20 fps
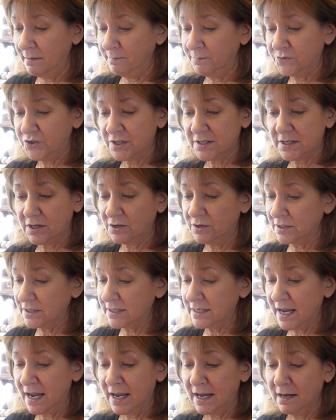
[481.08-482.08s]
Just a good
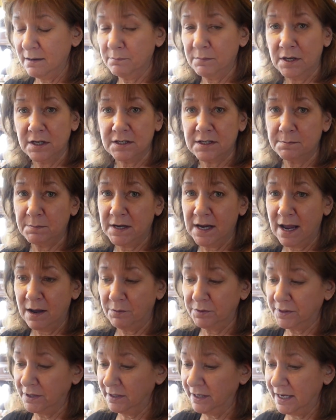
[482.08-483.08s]
time to be out
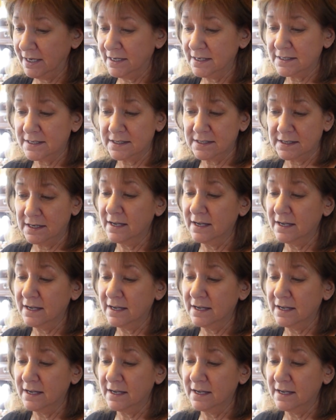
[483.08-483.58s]
with the ladies.